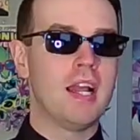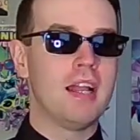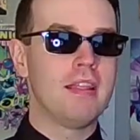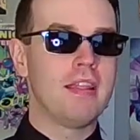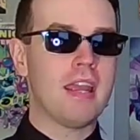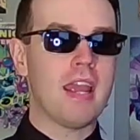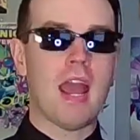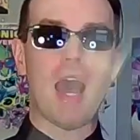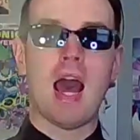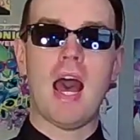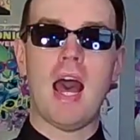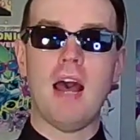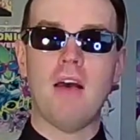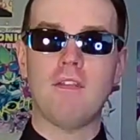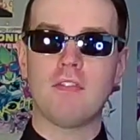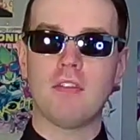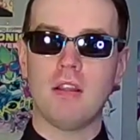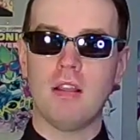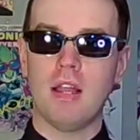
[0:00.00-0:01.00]
They
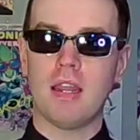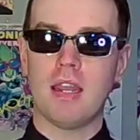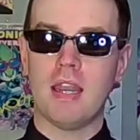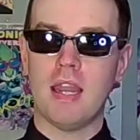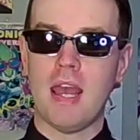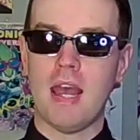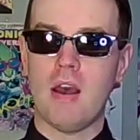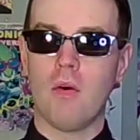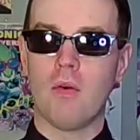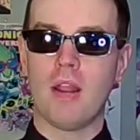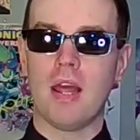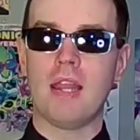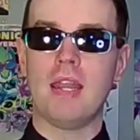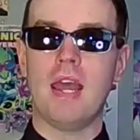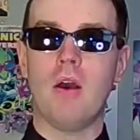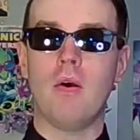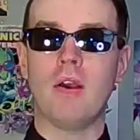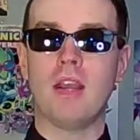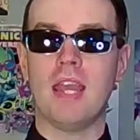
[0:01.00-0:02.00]
have to let it out. And
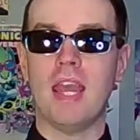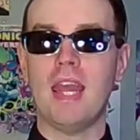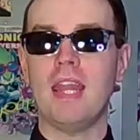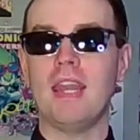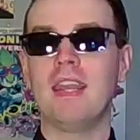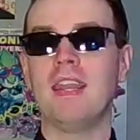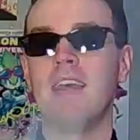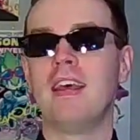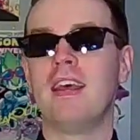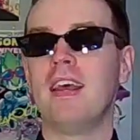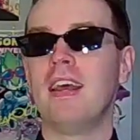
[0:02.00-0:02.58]
now again,